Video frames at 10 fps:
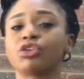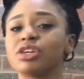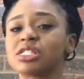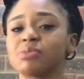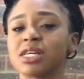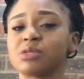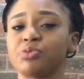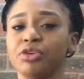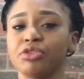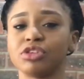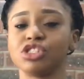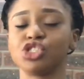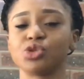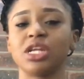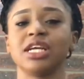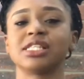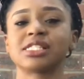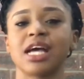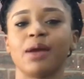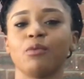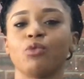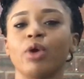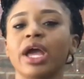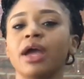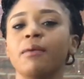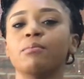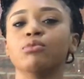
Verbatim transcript: Christmas period is usually a time where